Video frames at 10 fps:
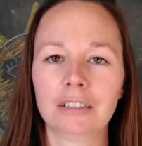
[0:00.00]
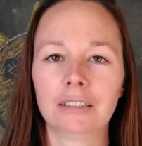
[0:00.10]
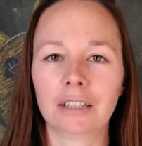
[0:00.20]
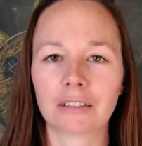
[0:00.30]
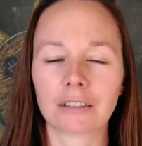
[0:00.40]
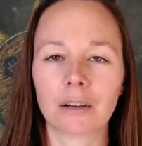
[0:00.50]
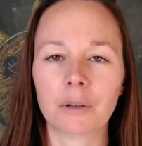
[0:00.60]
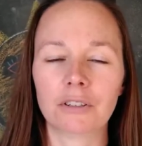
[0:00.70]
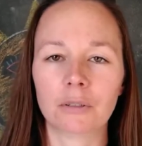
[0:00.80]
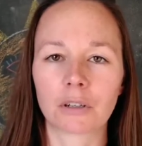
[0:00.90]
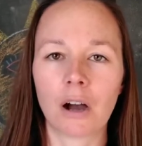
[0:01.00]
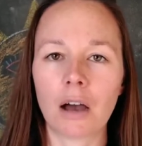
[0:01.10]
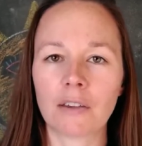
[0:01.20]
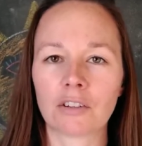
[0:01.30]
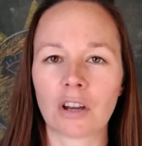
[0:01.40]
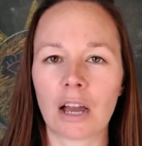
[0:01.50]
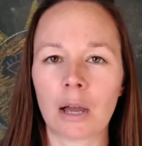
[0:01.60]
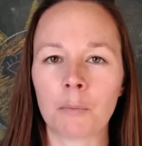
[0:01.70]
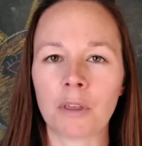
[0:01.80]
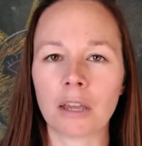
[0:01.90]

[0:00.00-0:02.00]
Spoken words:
doesn't go into a coffee shop,